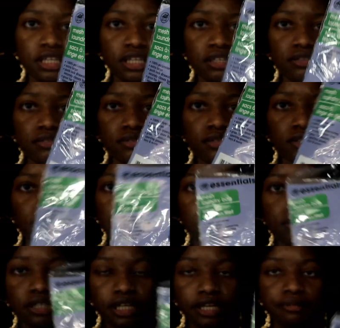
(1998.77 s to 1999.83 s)
thing to
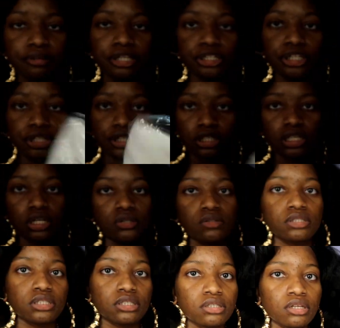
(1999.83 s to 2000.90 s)
carry your dirty
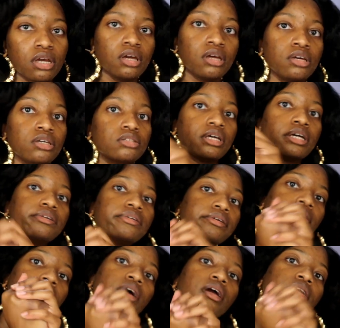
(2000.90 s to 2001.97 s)
clothes in so like you
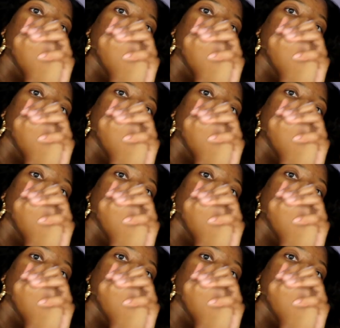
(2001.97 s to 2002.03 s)
can